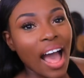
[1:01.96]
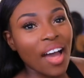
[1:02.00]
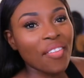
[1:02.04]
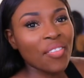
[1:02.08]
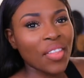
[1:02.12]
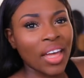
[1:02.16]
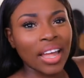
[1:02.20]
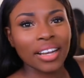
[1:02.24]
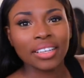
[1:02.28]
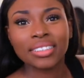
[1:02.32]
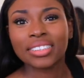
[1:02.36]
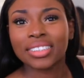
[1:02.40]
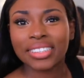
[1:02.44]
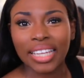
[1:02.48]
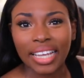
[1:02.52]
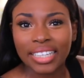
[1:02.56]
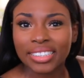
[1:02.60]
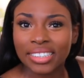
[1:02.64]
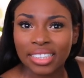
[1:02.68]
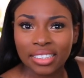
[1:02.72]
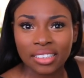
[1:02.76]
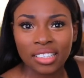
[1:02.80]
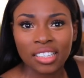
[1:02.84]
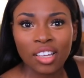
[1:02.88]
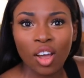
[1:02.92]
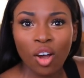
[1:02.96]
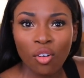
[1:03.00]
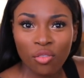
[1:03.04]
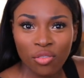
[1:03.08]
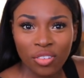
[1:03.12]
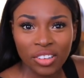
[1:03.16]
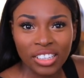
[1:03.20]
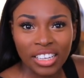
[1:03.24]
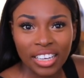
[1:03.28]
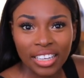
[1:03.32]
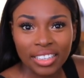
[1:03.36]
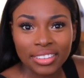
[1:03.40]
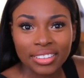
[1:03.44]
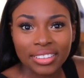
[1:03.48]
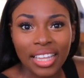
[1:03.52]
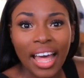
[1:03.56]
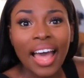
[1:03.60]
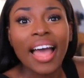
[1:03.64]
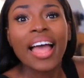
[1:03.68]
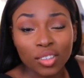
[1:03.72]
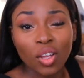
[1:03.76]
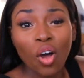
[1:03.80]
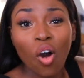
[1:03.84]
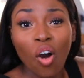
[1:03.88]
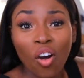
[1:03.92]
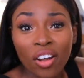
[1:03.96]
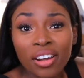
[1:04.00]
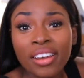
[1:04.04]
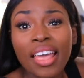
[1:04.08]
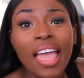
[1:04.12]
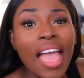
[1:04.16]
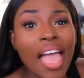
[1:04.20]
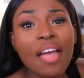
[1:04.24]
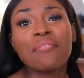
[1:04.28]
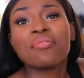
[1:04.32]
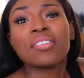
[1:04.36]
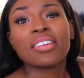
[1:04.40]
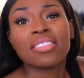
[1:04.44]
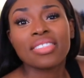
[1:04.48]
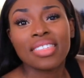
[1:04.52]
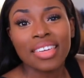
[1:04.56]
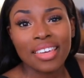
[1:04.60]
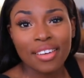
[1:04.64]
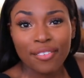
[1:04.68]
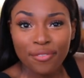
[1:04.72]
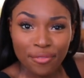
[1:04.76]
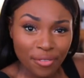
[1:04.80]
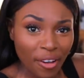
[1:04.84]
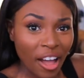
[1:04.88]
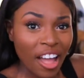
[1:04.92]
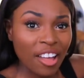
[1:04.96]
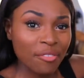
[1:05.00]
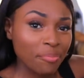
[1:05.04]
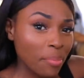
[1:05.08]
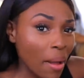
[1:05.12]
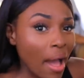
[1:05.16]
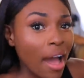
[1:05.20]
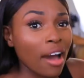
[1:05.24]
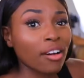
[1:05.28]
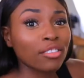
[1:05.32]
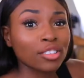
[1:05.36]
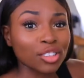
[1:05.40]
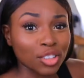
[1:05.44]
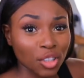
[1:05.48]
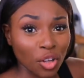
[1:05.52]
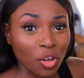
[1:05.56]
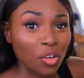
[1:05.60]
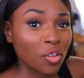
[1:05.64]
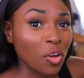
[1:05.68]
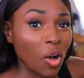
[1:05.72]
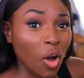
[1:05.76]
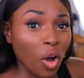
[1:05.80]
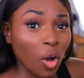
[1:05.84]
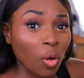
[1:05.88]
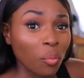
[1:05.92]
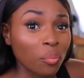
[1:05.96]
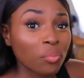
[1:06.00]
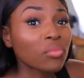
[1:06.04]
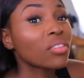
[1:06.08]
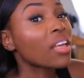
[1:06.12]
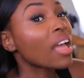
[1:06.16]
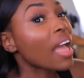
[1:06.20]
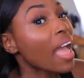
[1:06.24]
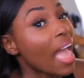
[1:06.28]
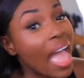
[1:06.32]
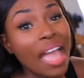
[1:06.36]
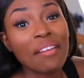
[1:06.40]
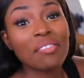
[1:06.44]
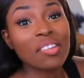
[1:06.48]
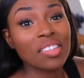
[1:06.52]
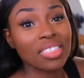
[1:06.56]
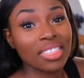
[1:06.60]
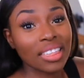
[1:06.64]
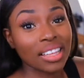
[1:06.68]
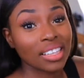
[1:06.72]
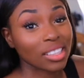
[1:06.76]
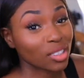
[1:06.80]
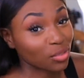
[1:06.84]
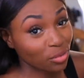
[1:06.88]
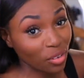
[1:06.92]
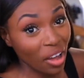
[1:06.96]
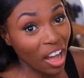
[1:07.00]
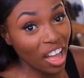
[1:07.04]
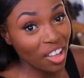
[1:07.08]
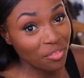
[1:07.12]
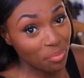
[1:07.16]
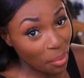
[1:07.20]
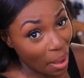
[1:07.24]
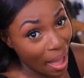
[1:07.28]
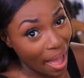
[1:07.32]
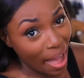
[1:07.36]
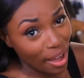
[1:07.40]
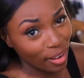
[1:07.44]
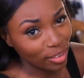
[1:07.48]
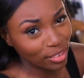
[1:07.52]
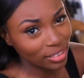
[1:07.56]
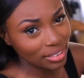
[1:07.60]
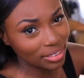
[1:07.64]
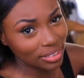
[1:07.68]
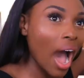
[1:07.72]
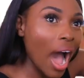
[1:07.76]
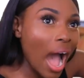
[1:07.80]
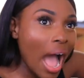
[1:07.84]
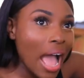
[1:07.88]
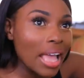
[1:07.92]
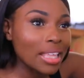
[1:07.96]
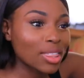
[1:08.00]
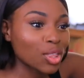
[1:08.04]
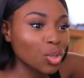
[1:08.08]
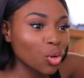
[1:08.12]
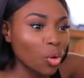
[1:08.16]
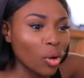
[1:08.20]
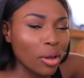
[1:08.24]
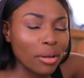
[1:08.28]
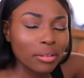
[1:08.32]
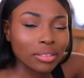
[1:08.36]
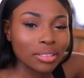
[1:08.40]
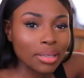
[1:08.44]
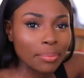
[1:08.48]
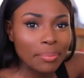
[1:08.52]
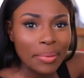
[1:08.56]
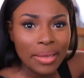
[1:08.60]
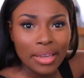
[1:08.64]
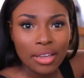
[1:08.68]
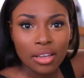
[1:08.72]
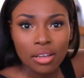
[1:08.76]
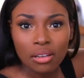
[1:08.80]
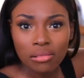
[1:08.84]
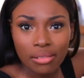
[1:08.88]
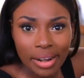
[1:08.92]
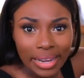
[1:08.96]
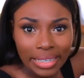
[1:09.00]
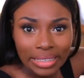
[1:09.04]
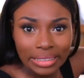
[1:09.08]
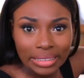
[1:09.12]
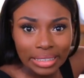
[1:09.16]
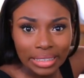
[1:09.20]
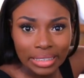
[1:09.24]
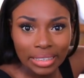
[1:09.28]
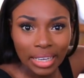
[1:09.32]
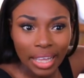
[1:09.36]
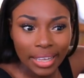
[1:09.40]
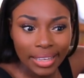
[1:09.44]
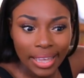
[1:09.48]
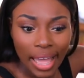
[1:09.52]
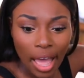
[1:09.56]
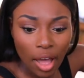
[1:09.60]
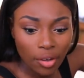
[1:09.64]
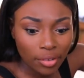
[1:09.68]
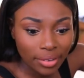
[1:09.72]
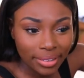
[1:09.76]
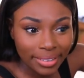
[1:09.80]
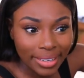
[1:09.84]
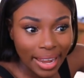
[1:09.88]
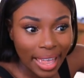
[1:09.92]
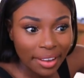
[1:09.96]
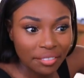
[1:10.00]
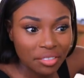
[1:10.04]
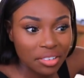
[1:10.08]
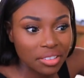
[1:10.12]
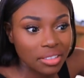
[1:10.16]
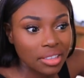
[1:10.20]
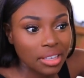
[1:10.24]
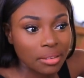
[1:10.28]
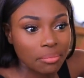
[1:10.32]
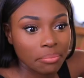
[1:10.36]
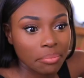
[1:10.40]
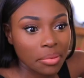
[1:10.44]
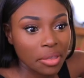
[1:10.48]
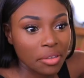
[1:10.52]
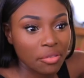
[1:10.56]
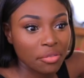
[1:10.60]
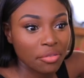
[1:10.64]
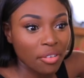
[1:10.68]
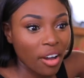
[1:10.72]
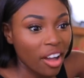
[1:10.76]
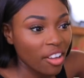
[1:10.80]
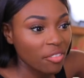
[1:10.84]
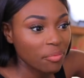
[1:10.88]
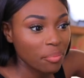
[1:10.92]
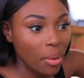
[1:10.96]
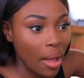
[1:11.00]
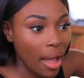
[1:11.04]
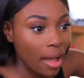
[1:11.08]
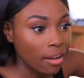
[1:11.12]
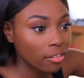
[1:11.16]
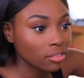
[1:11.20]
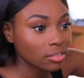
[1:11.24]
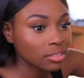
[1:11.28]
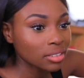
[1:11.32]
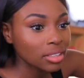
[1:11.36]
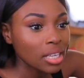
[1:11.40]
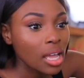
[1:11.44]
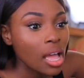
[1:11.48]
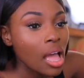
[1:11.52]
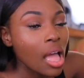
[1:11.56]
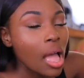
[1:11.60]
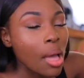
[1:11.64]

And then stating the obvious that on everything5pounds.com, everything's five pounds. I thought it was a bit crazy. Like how can everything be five pounds?